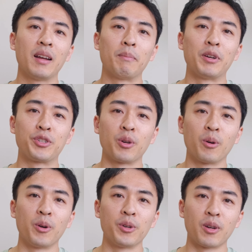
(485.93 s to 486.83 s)
my
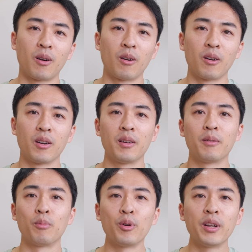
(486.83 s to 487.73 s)
shoulders are
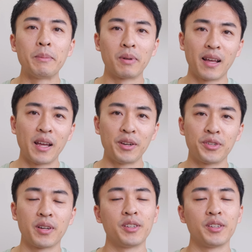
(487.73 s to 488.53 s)
pretty plunged.